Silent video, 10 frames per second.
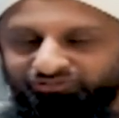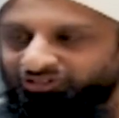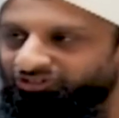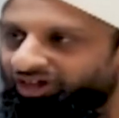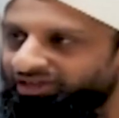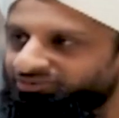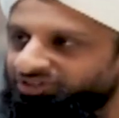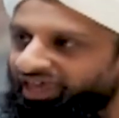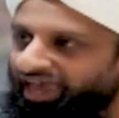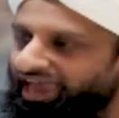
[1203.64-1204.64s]
of the times,
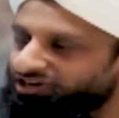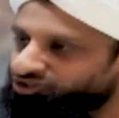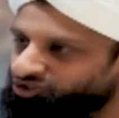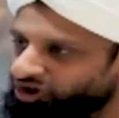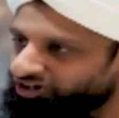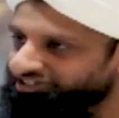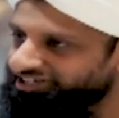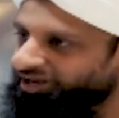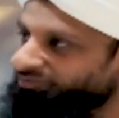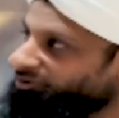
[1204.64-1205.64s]
a drug
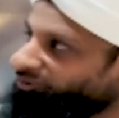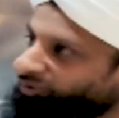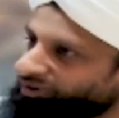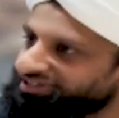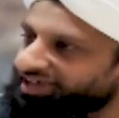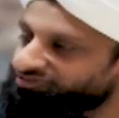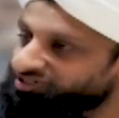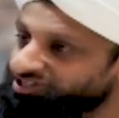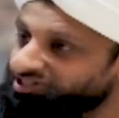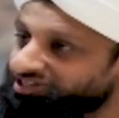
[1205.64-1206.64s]
dealer will always have
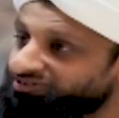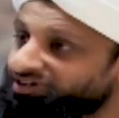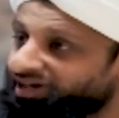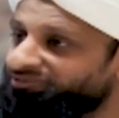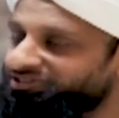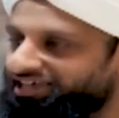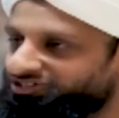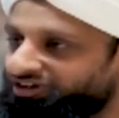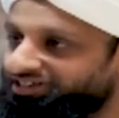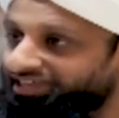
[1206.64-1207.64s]
CCTV cameras
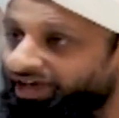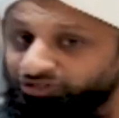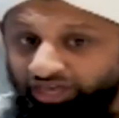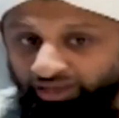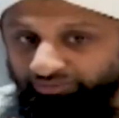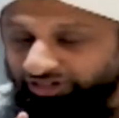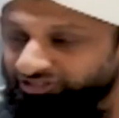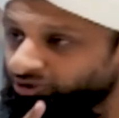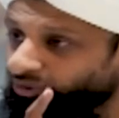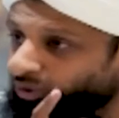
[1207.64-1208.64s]
outside his house because
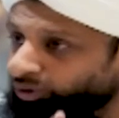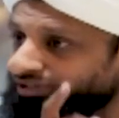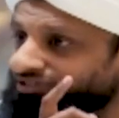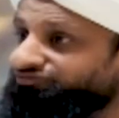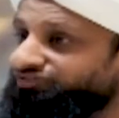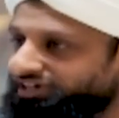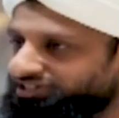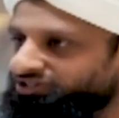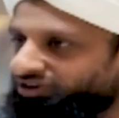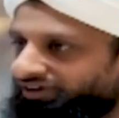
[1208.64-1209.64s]
he always fears
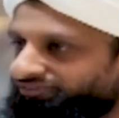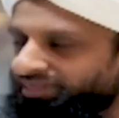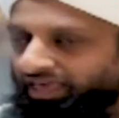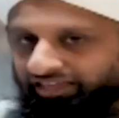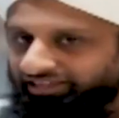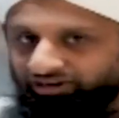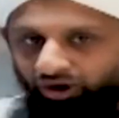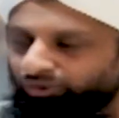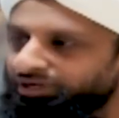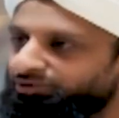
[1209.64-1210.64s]
his life. Then
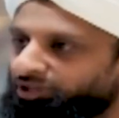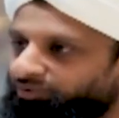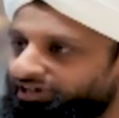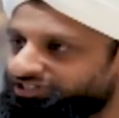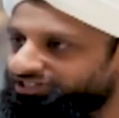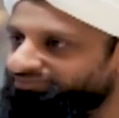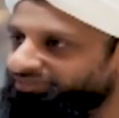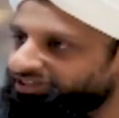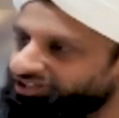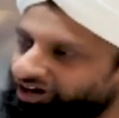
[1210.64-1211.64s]
not only with the police,
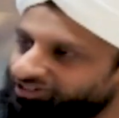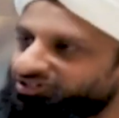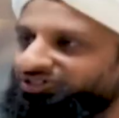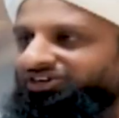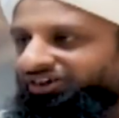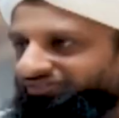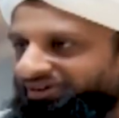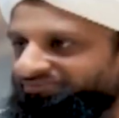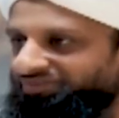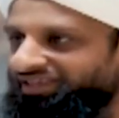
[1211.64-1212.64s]
the other side of it.